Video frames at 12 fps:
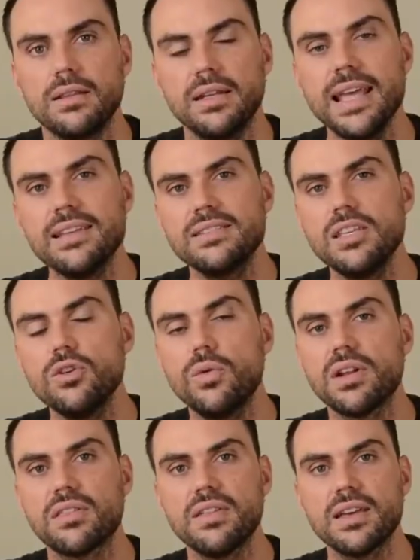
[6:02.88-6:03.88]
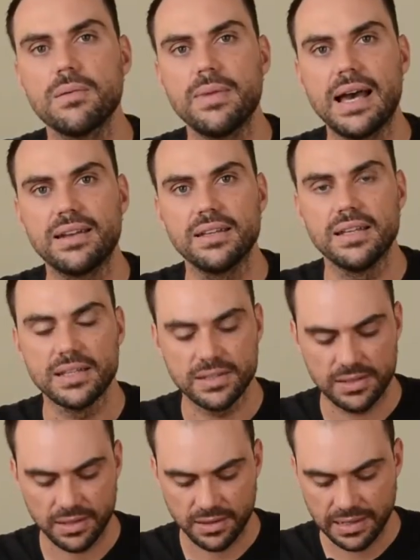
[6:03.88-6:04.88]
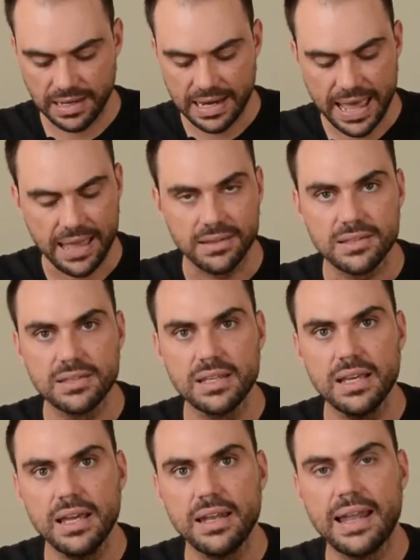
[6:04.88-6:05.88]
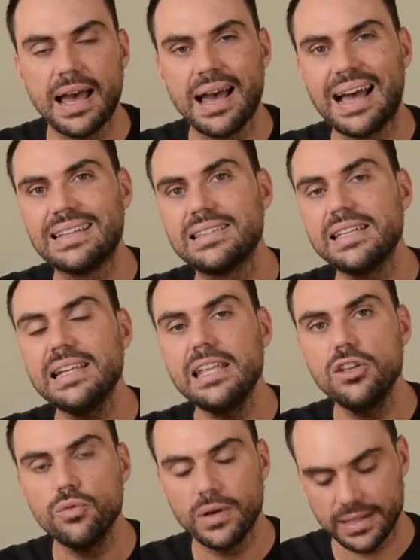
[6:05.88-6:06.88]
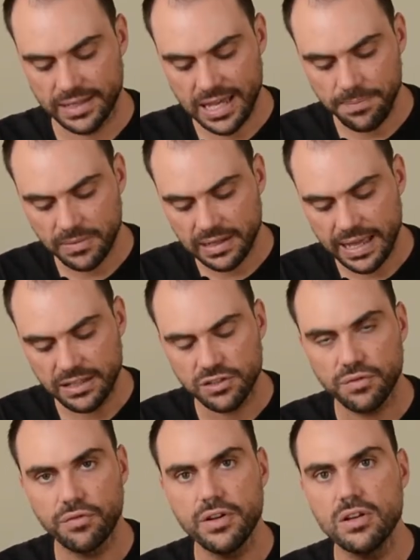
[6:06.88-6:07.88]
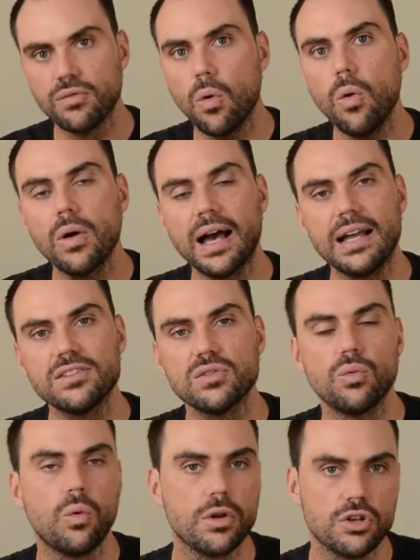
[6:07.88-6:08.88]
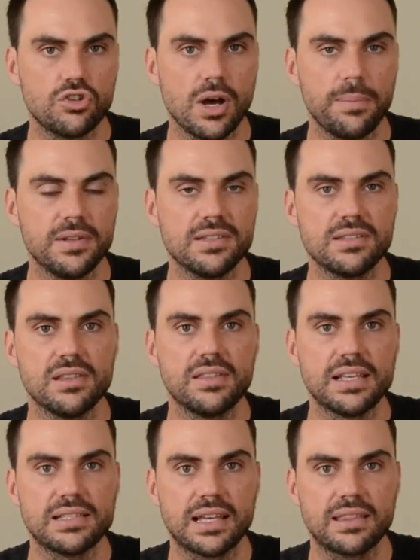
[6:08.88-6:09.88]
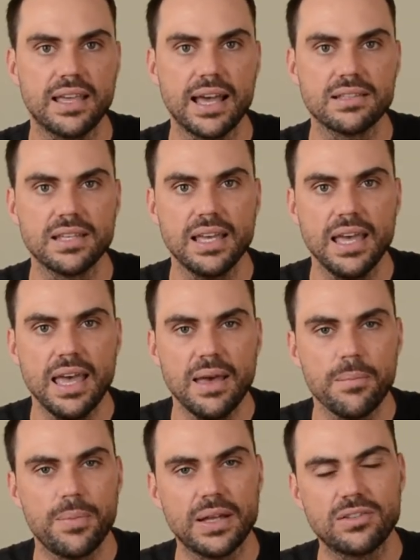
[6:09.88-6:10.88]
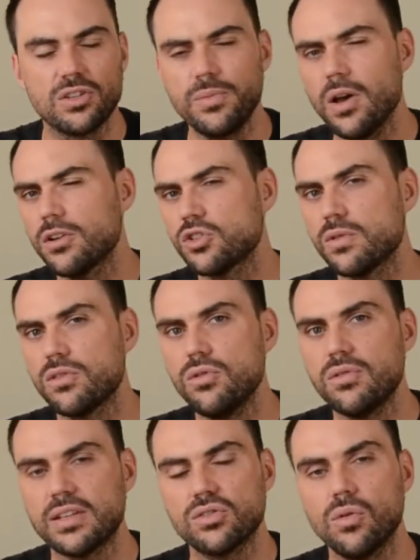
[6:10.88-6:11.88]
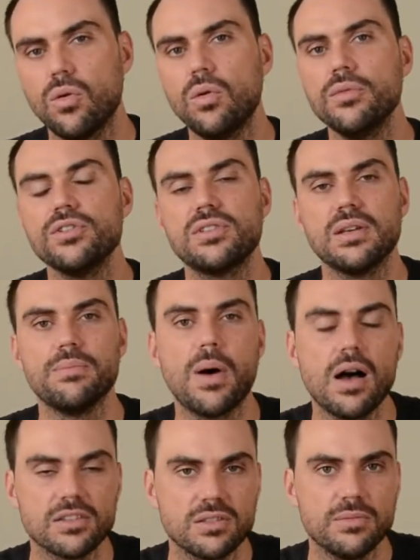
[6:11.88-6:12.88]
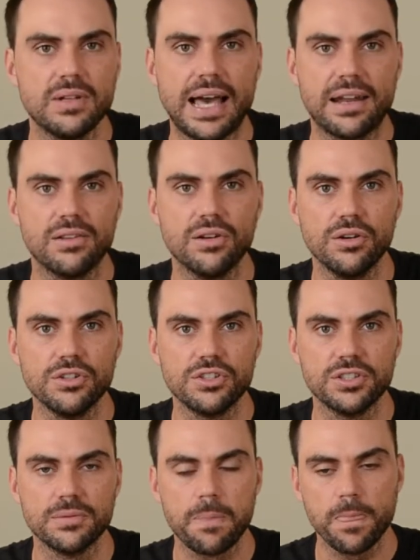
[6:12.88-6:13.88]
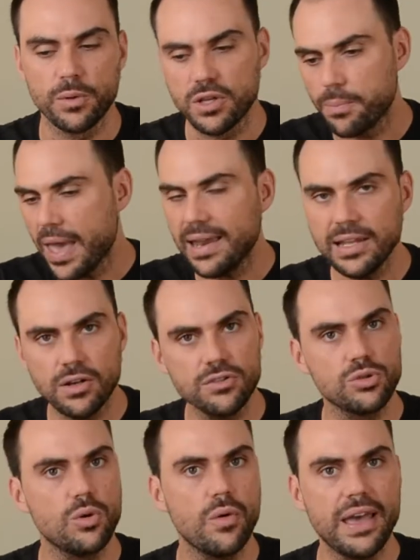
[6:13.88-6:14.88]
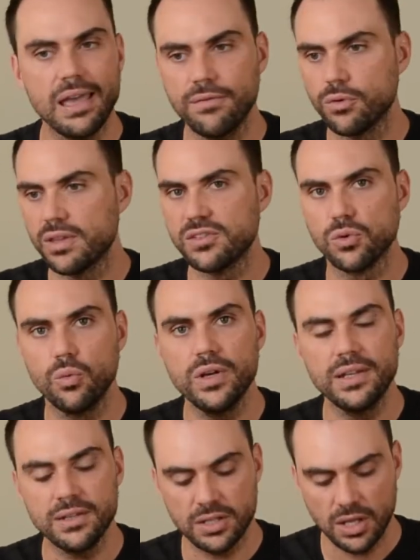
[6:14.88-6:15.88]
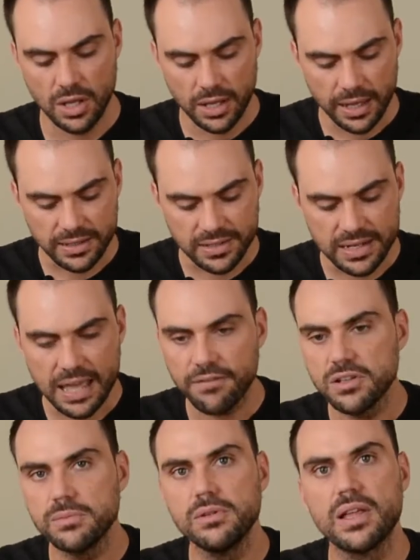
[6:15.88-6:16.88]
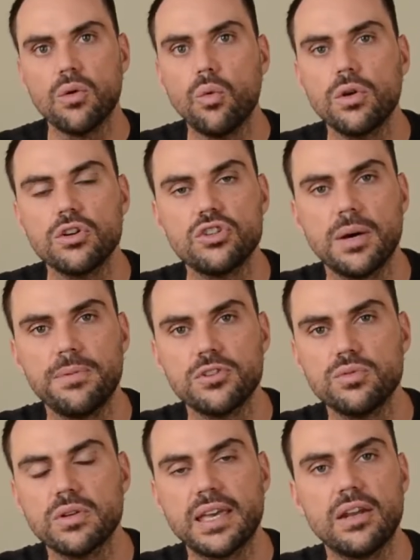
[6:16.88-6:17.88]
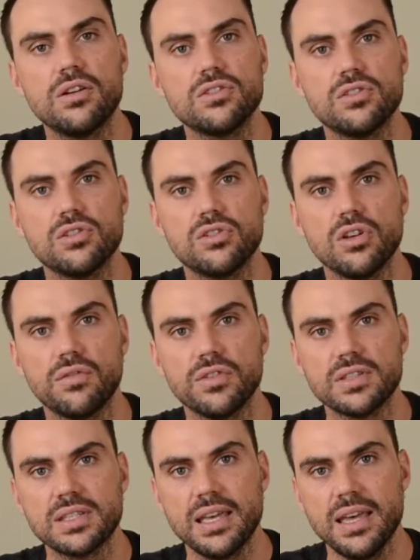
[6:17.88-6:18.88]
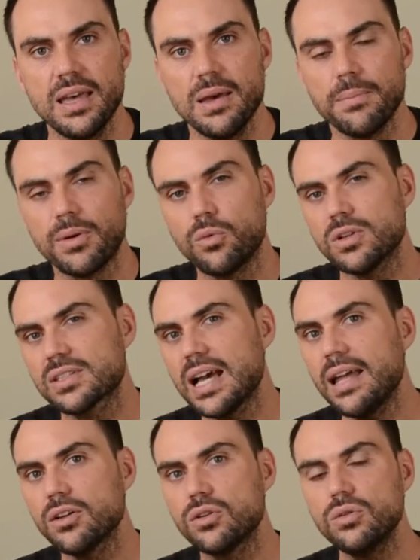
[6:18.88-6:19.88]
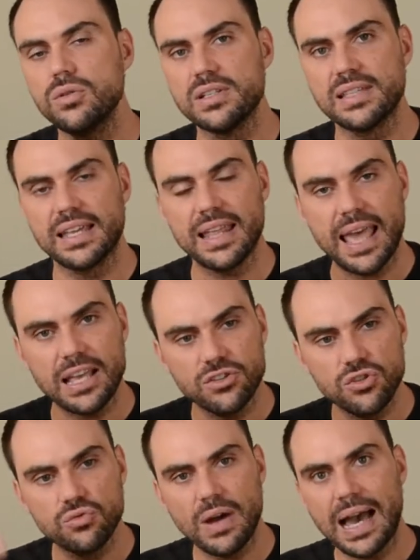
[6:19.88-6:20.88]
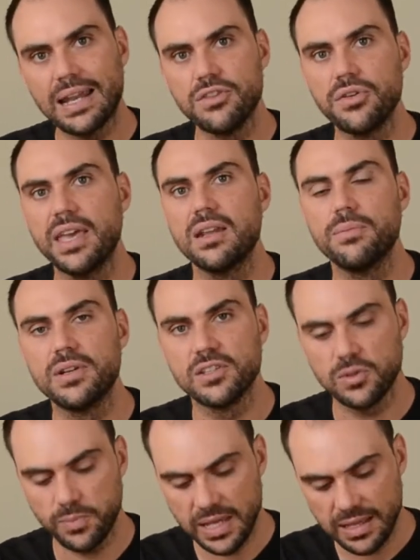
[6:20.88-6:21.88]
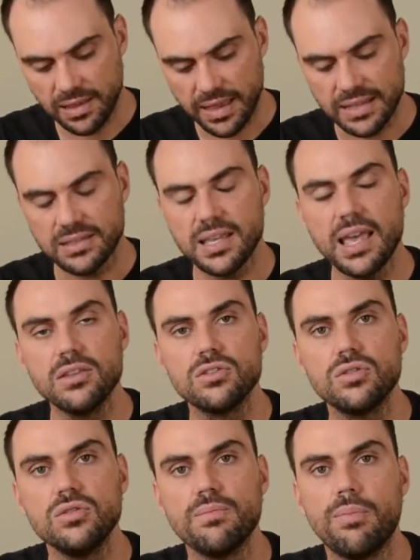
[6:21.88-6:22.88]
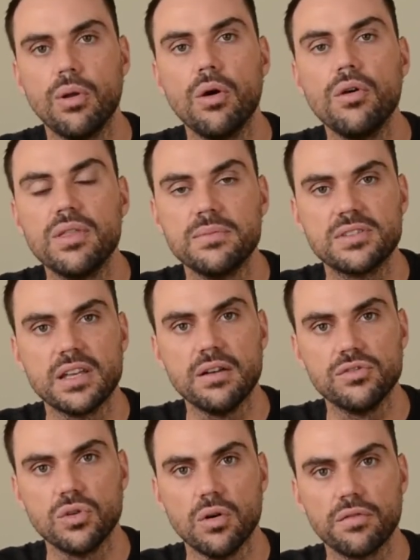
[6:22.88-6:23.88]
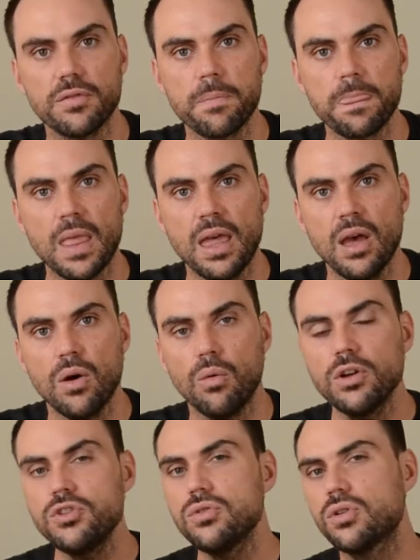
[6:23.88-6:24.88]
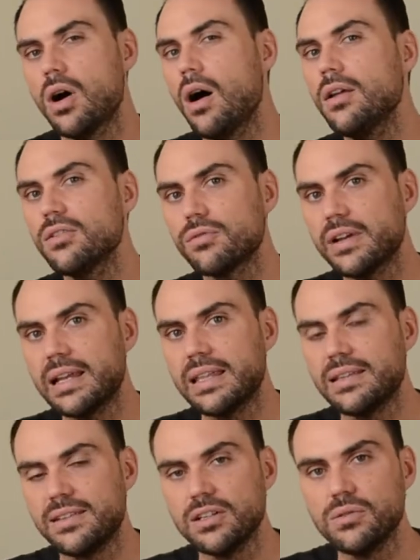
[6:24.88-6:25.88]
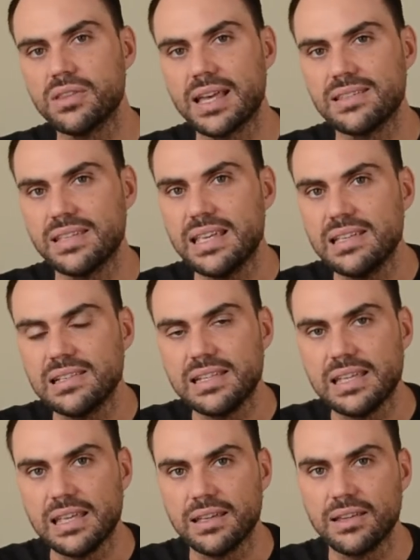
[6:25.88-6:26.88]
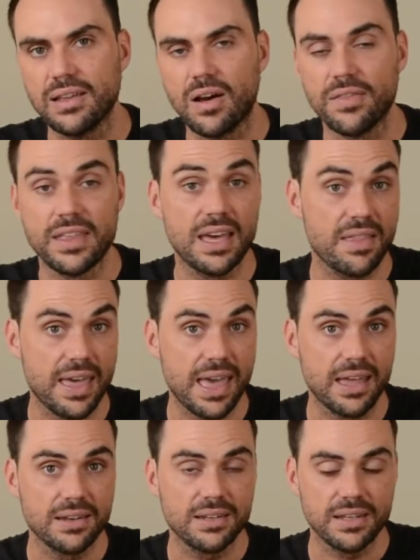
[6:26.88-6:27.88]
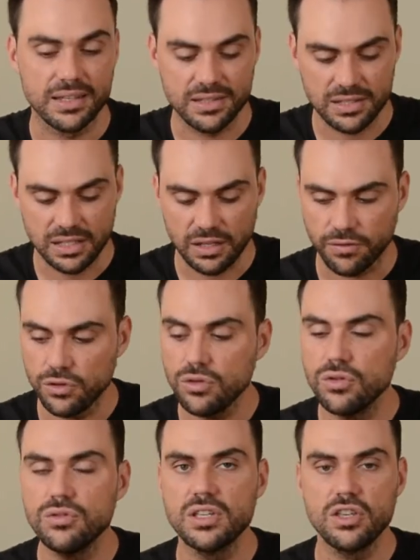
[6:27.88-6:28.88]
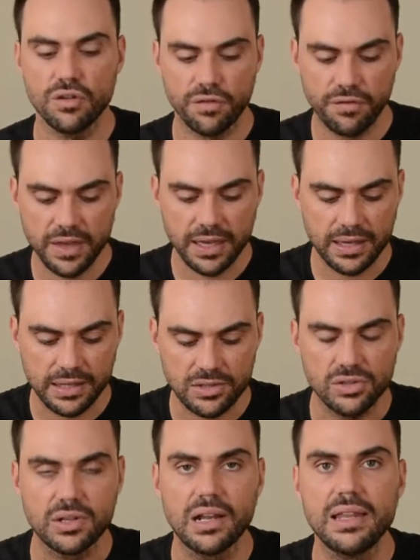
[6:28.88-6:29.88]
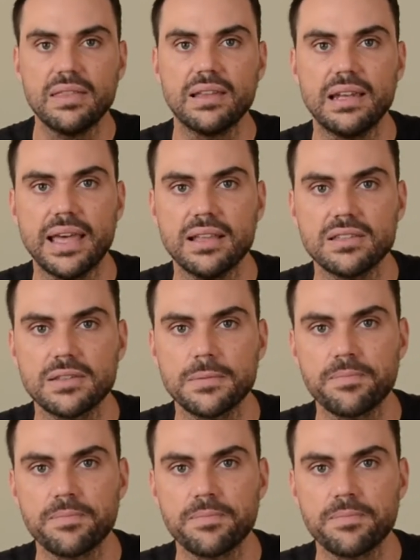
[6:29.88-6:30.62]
The next thing you want to think about is the lens. Now, ideally, you want to keep the lens free of all kinds of water droplets and things like that. But to be honest with you, that's almost impossible out in the ocean. When you're paddling onto a wave or there's a wind, it's inevitable that water droplets will get onto the surface. But what's kind of cool is that as you ride and you get a bit of speed, they tend to blow themselves off. What you can't really deal with as easily, on the other hand, is if you're using your finger to clean the lens.